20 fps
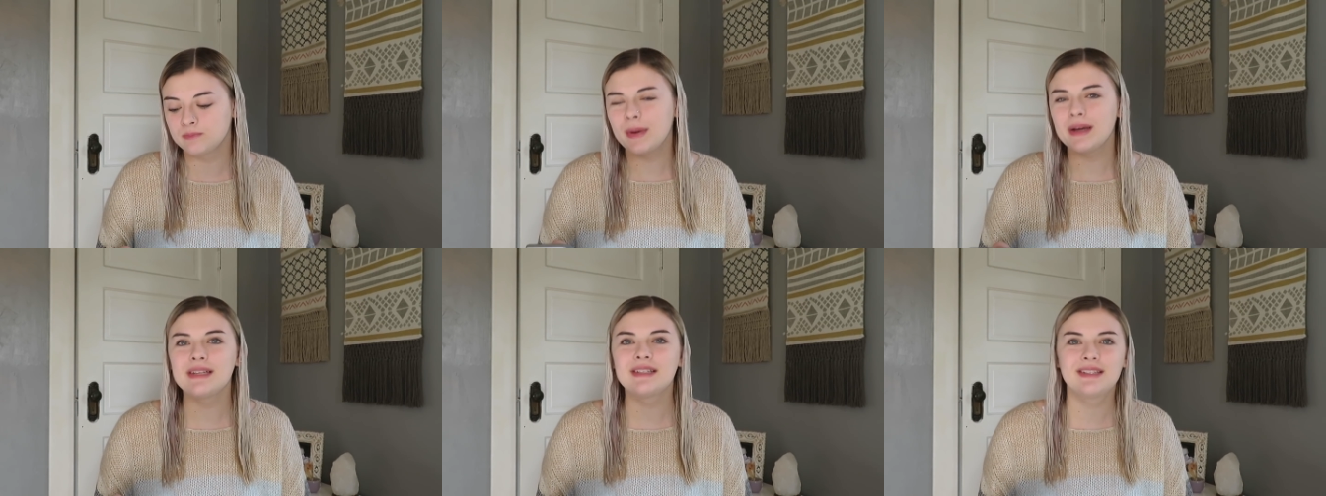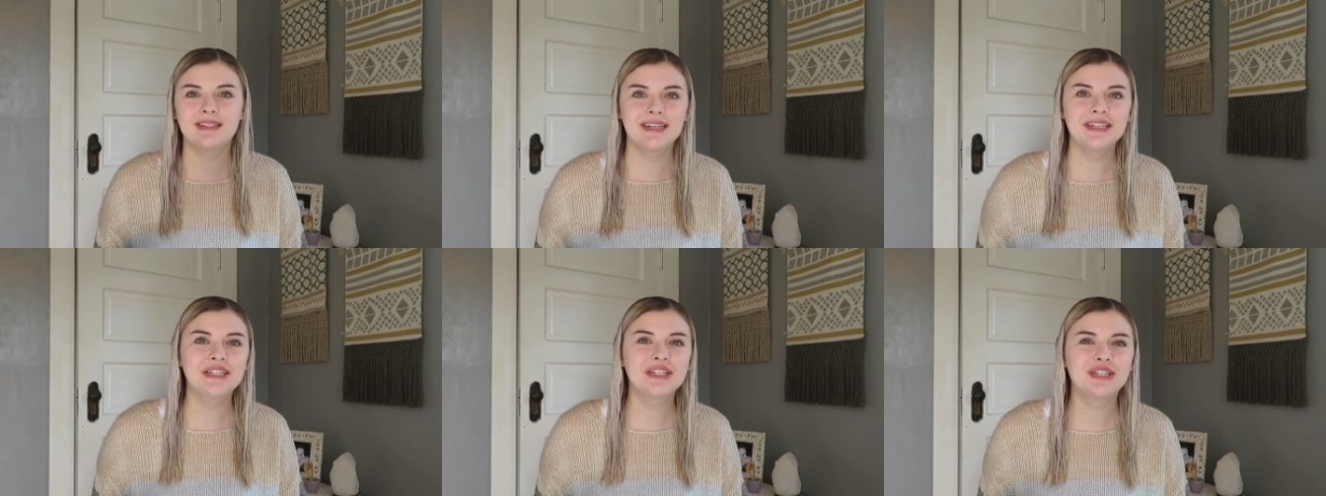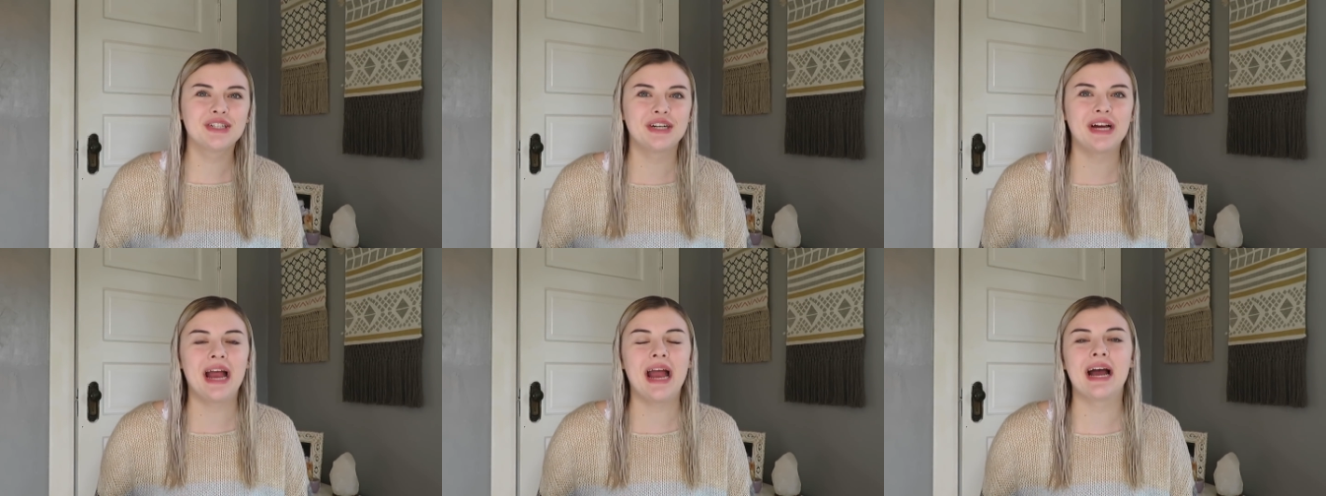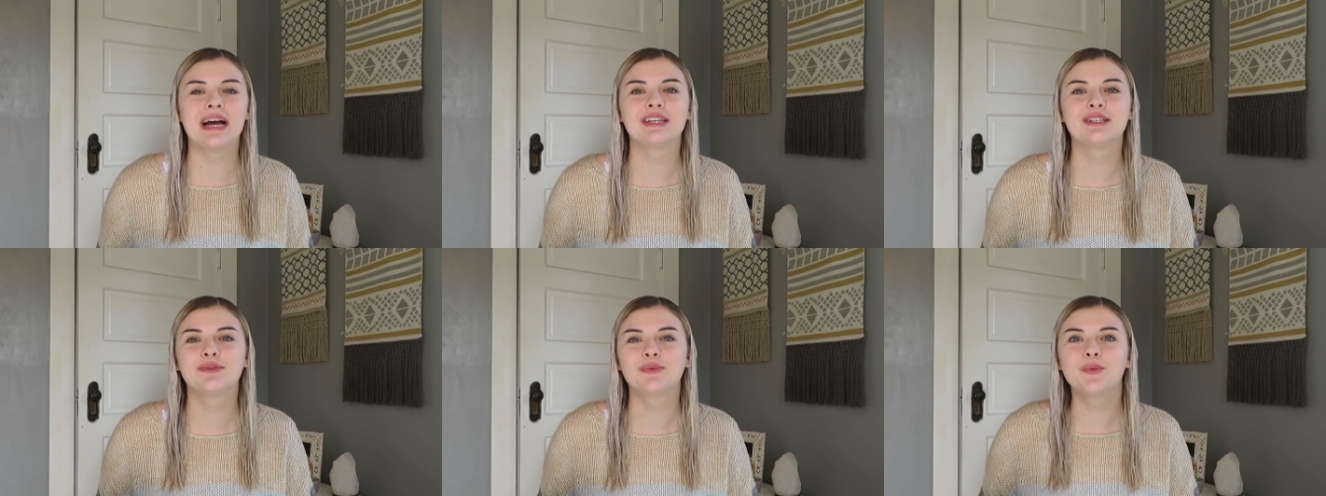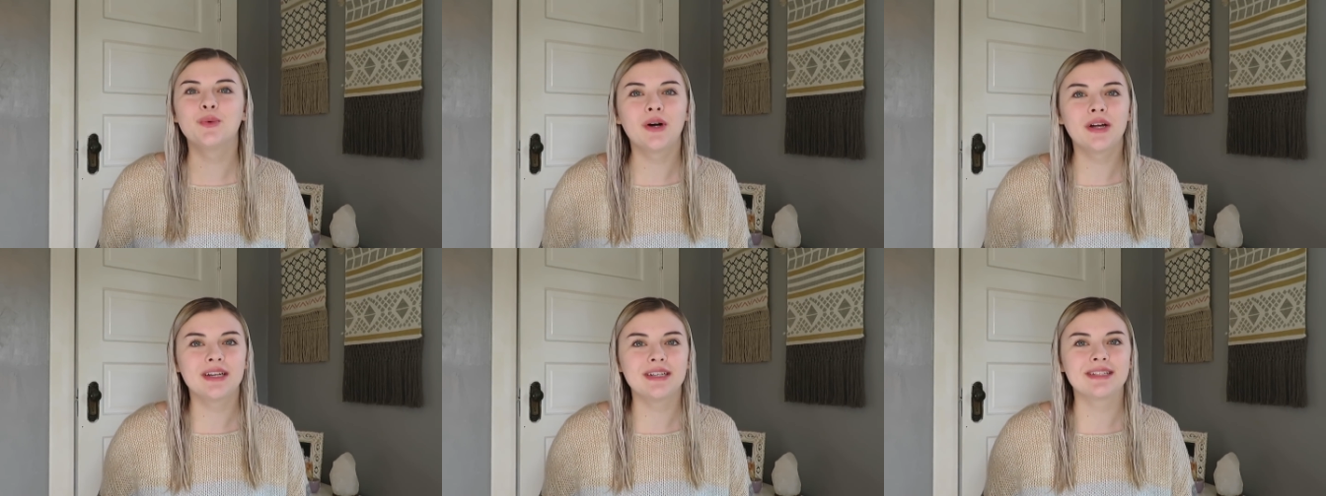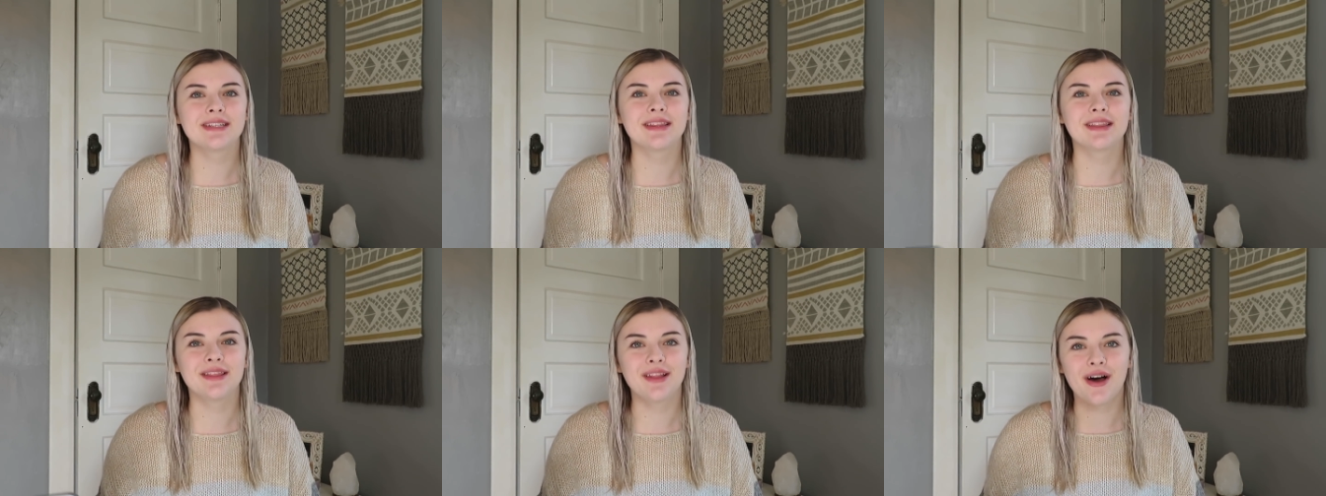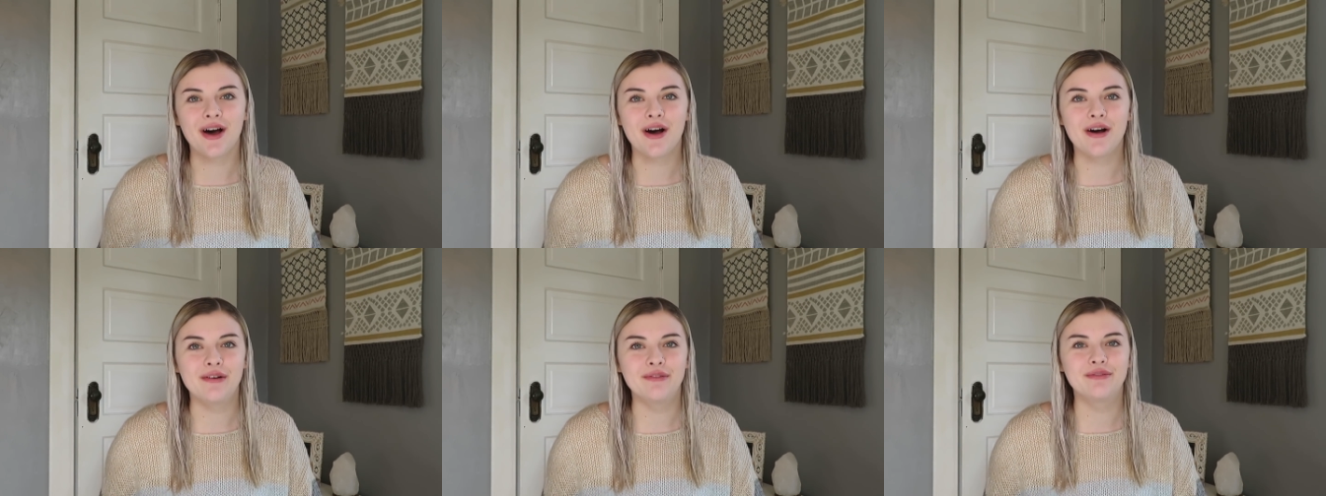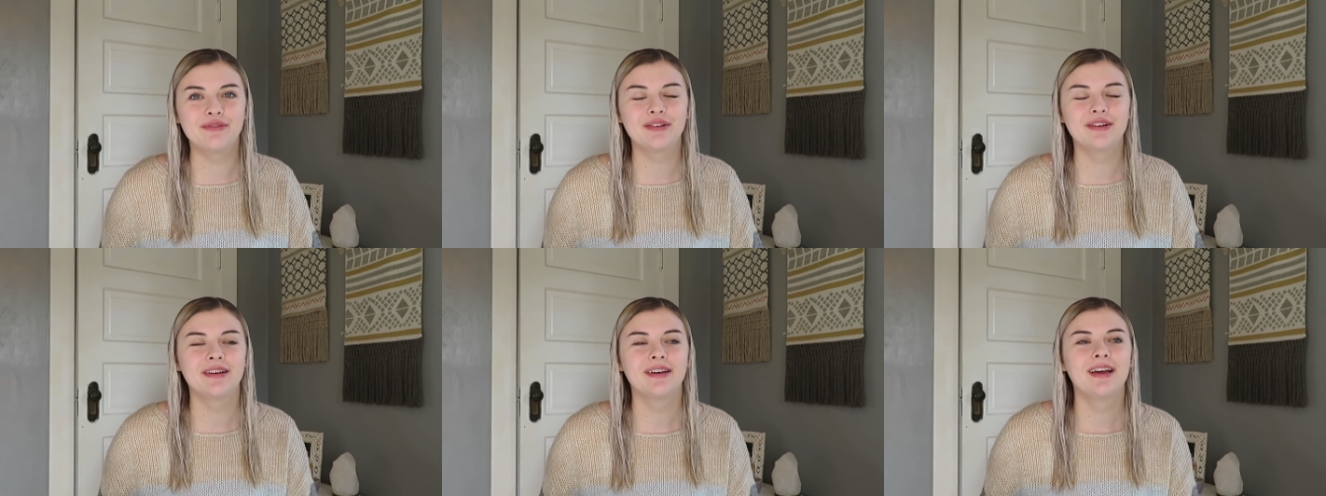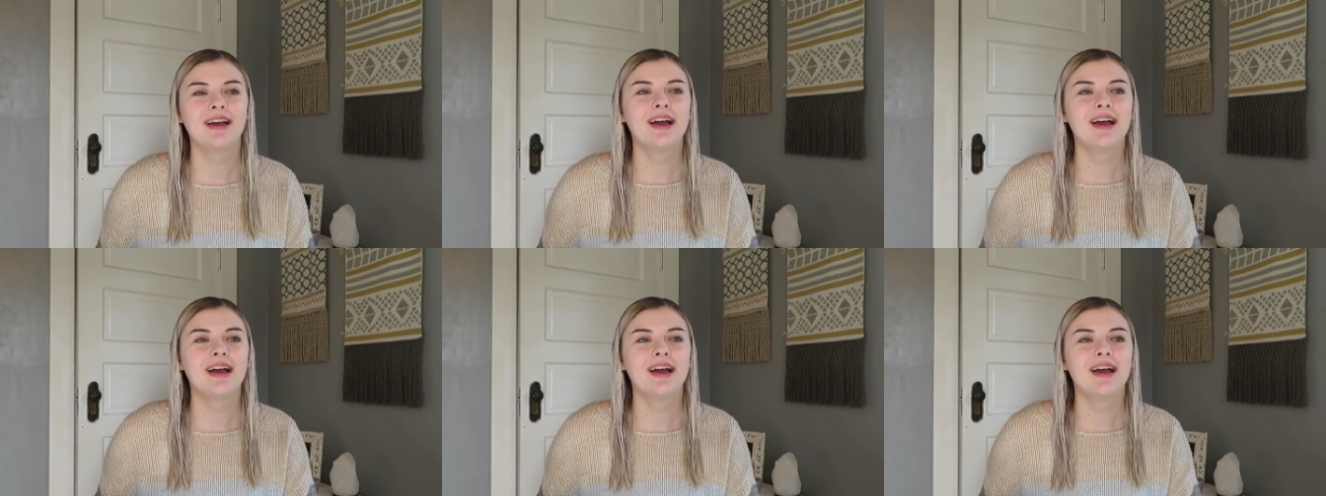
My sister asked, what is love?